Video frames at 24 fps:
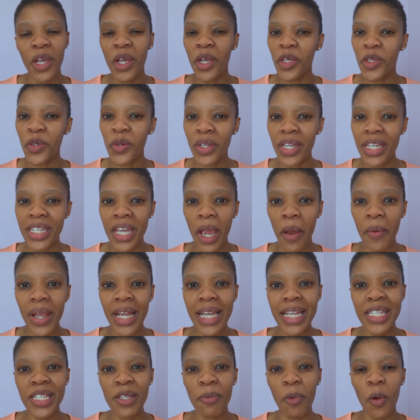You can
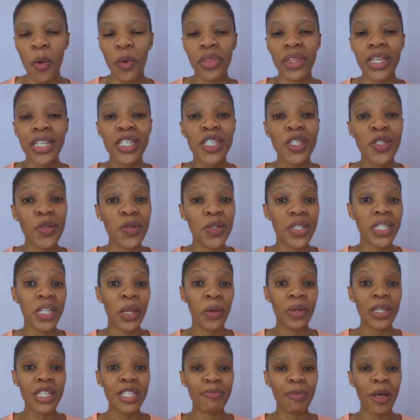directly support this new
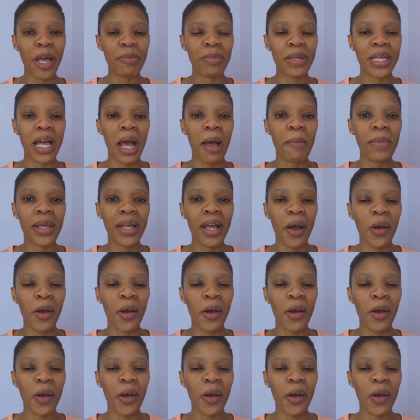series by becoming